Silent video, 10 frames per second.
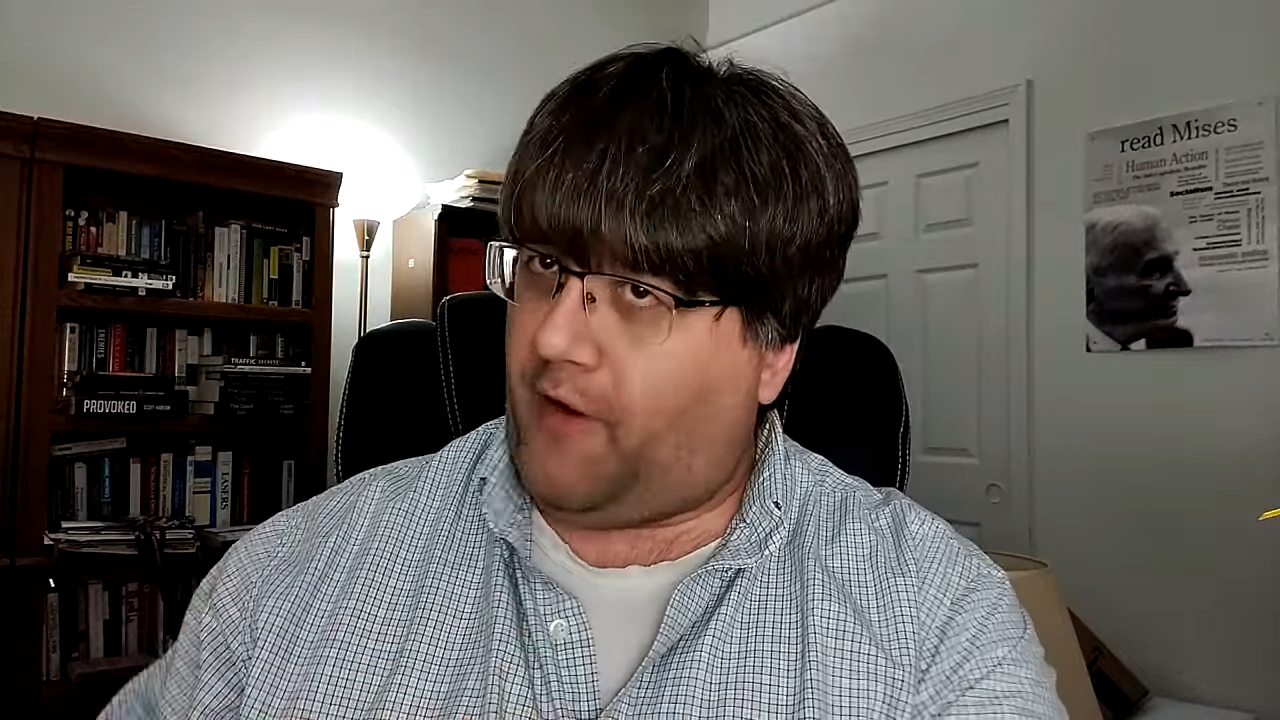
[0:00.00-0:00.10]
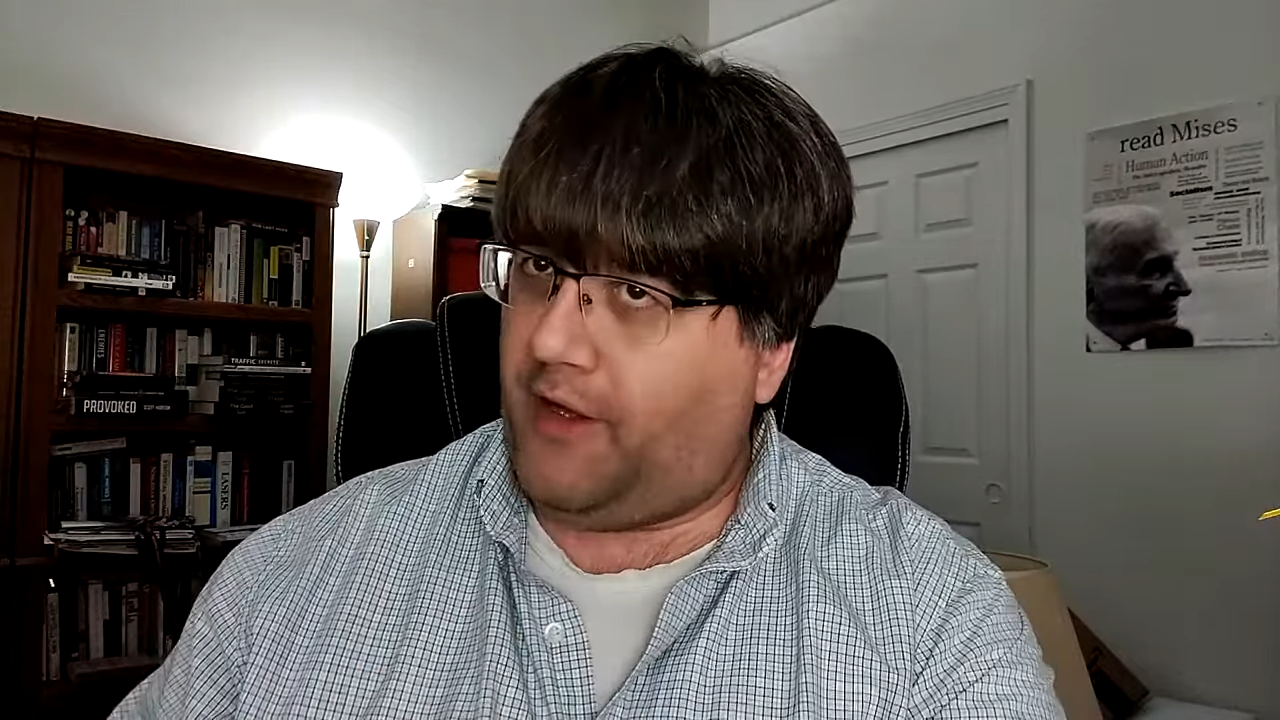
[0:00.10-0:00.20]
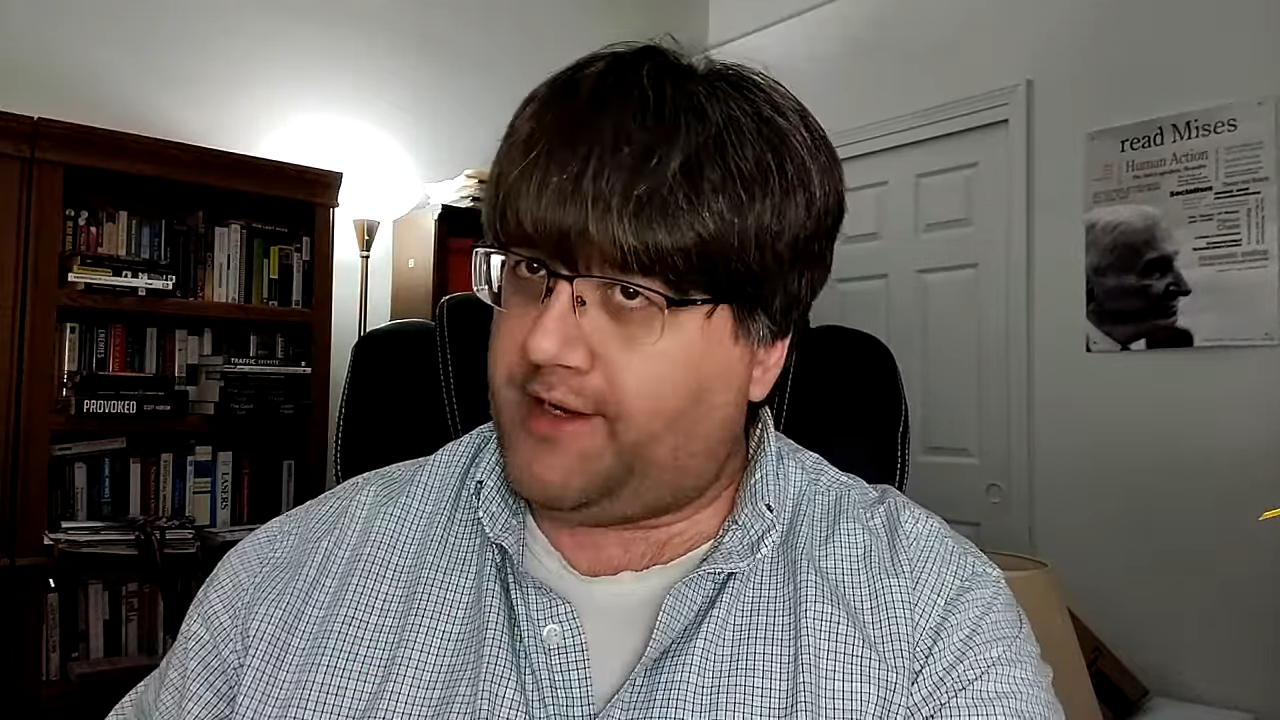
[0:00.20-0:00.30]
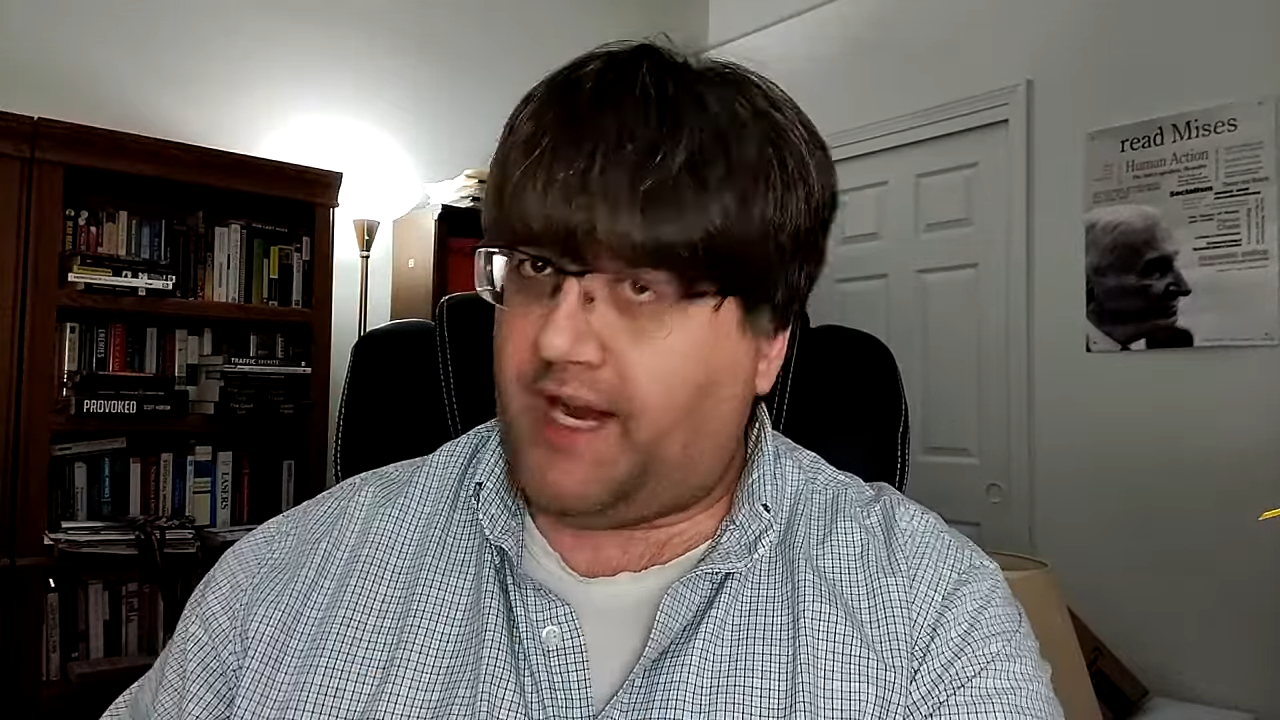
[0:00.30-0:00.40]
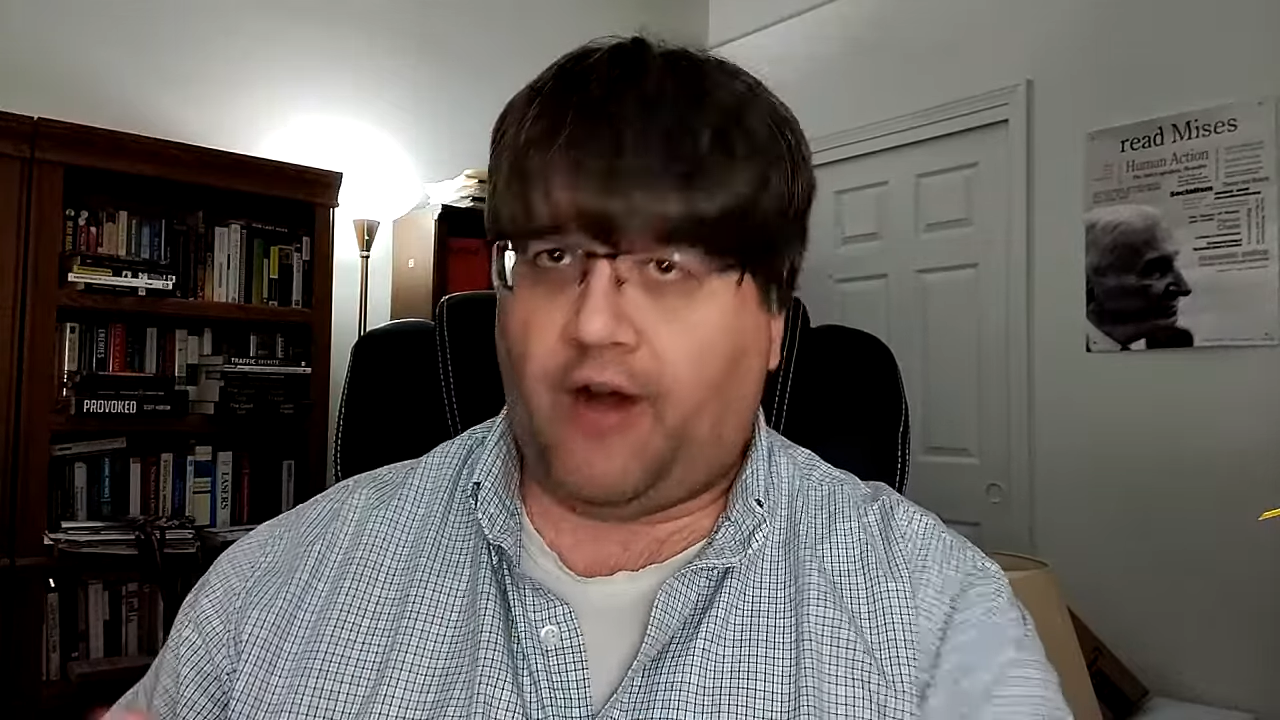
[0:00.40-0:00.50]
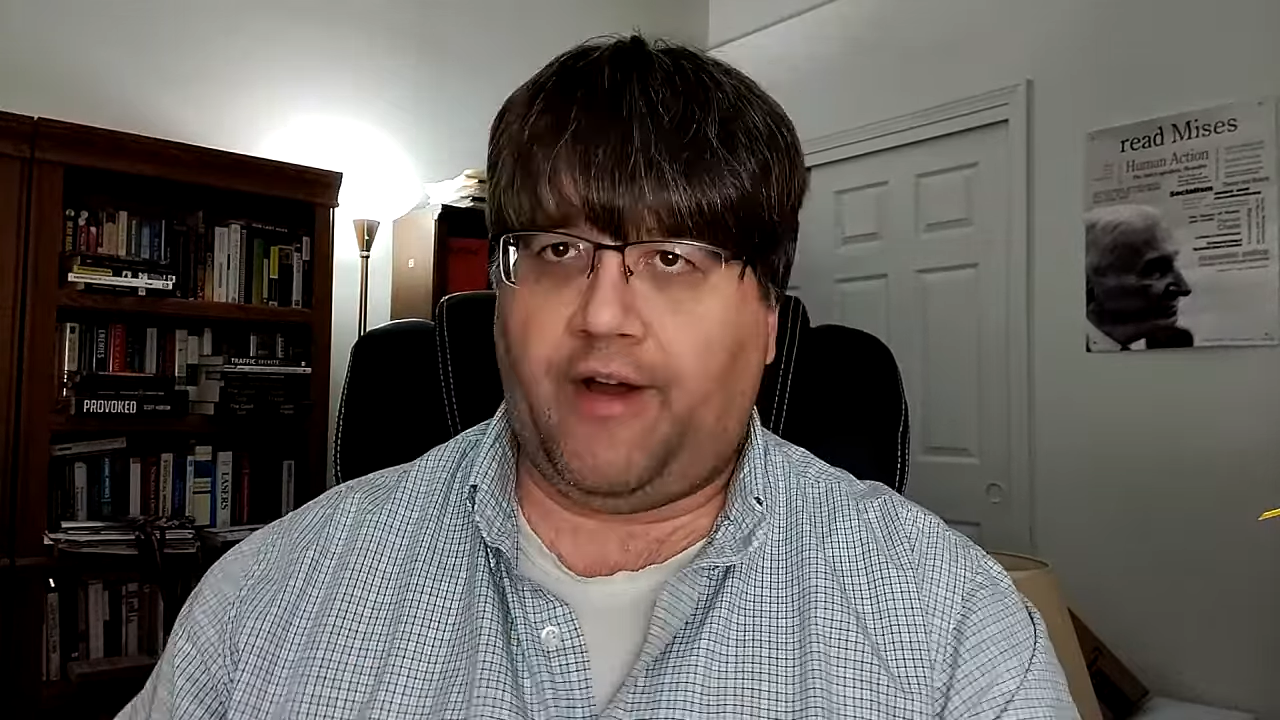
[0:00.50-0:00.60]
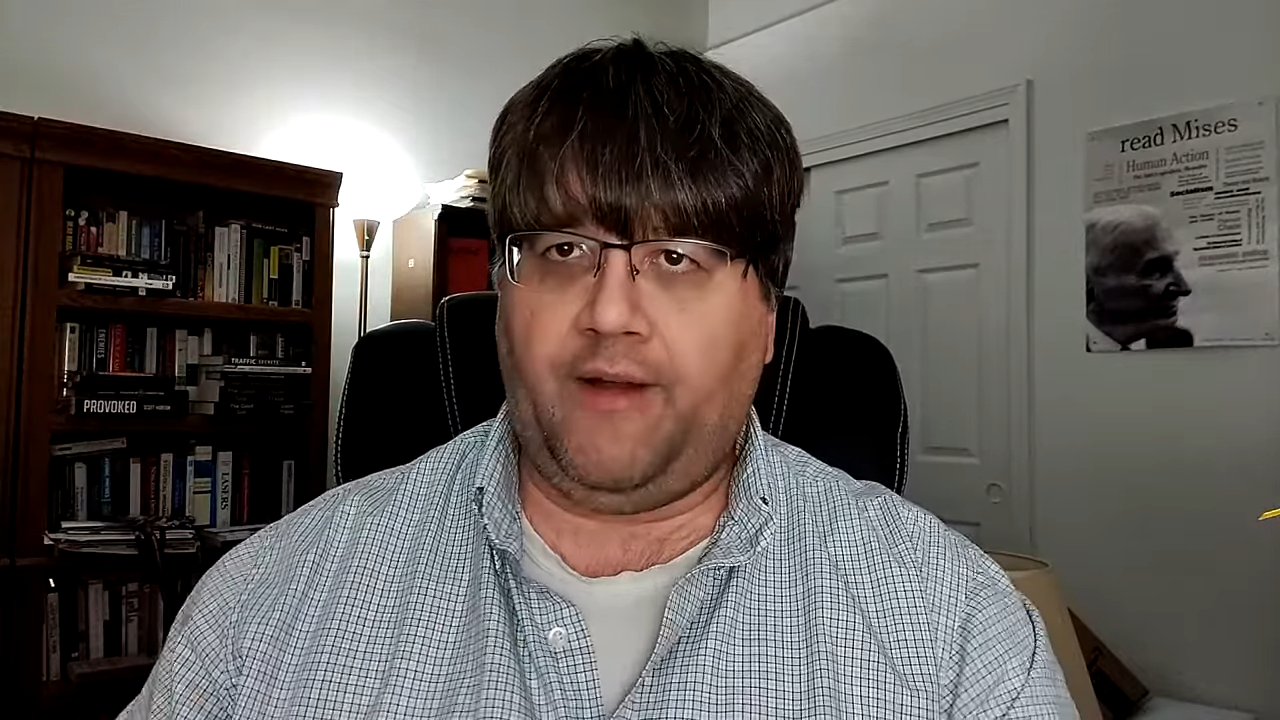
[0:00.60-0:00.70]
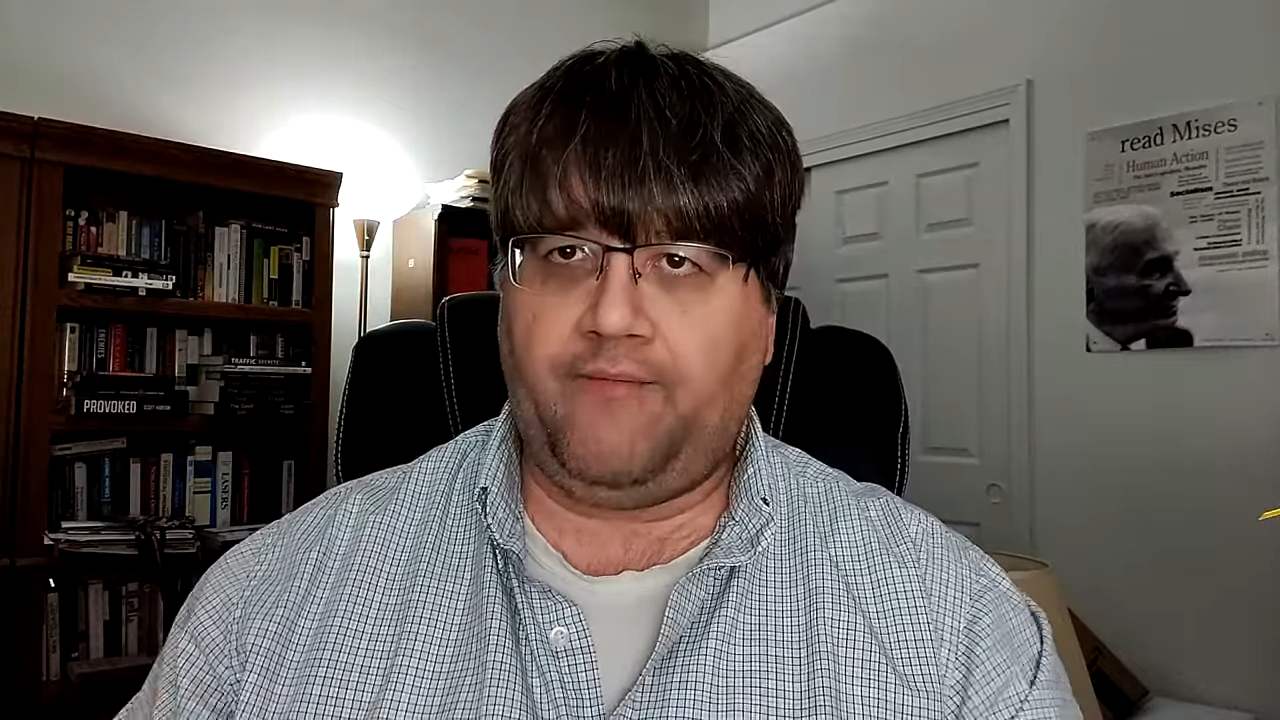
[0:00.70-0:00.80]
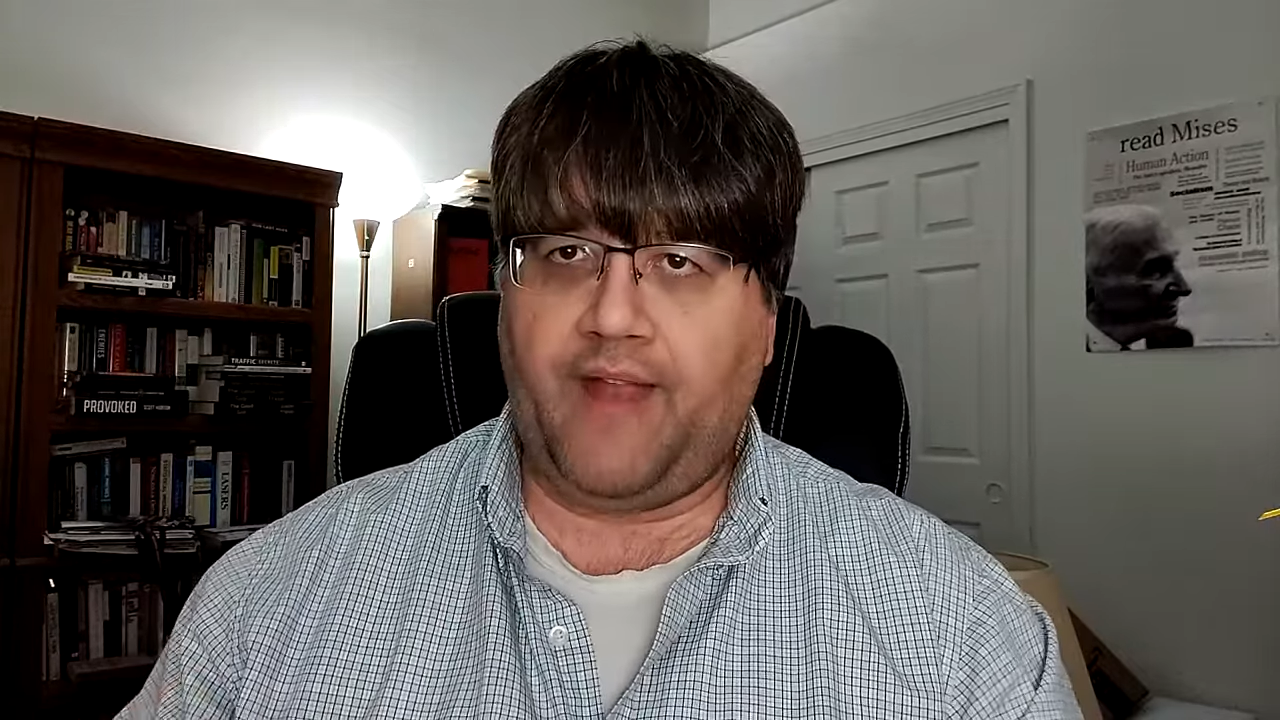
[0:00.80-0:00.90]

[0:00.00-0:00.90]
voluntary,